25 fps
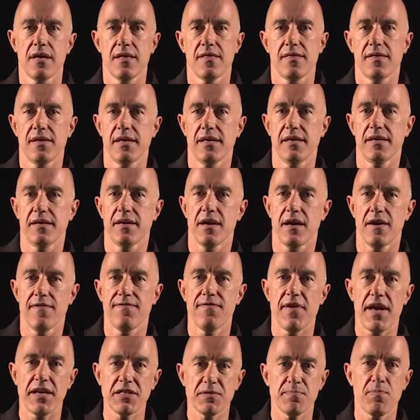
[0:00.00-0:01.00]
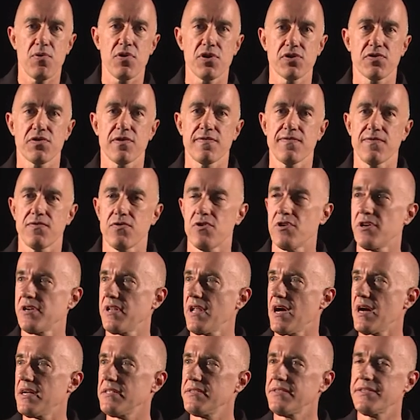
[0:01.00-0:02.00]
The uh, phase portrait for an
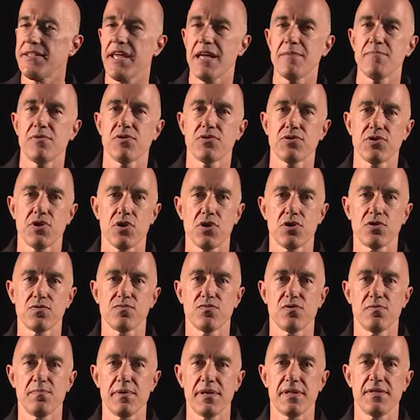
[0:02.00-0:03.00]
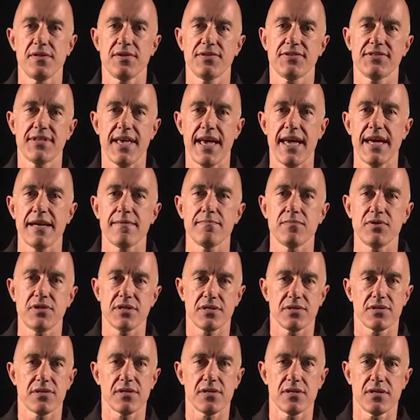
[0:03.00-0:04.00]
unstable node will be the same,
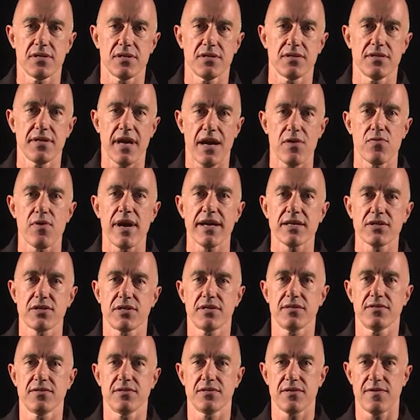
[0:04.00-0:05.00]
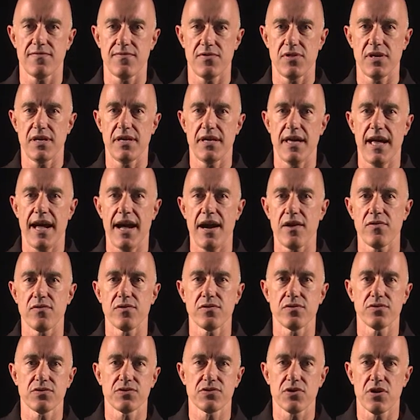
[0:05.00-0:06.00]
just the directions of the
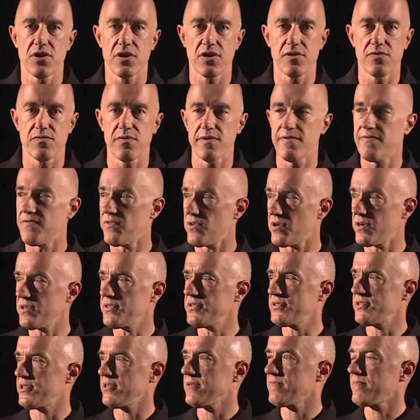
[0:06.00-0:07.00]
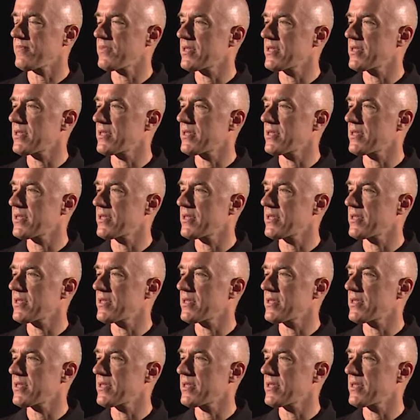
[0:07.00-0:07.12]
arrows are reversed.